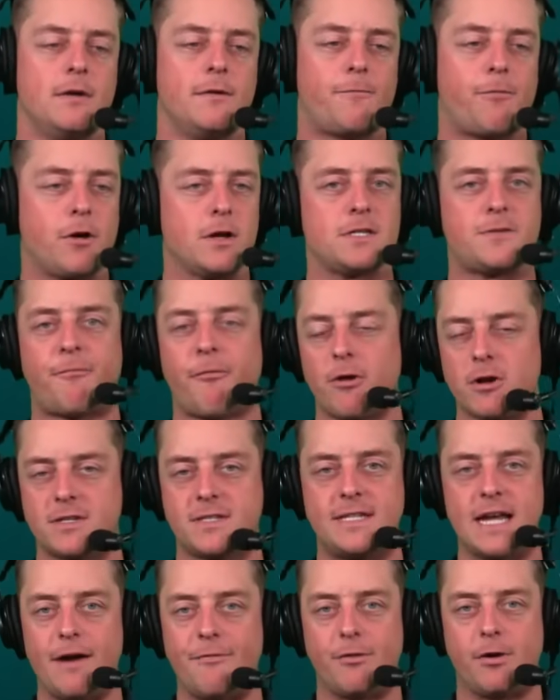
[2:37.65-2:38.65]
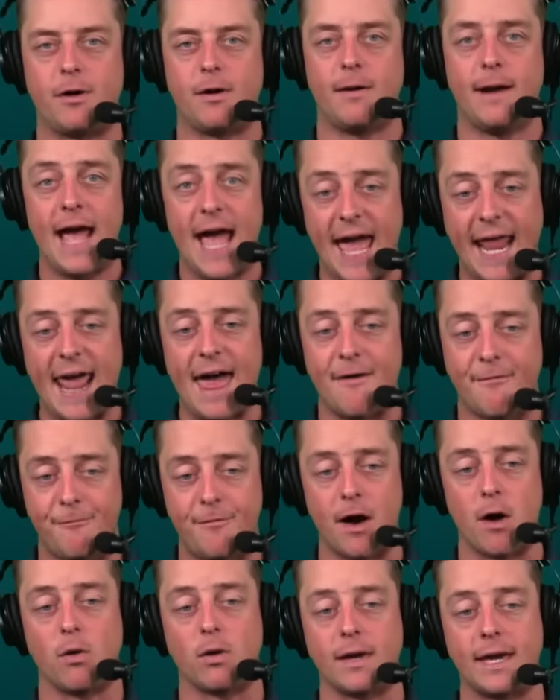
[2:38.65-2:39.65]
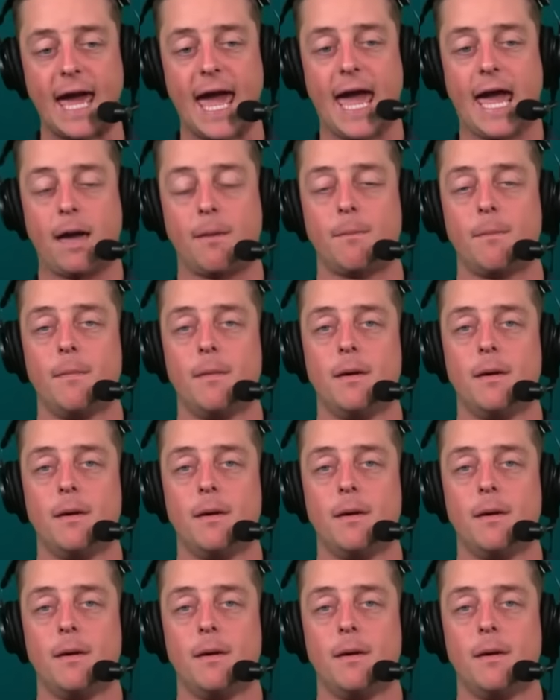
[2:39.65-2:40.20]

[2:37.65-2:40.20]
for his first ever NFL game,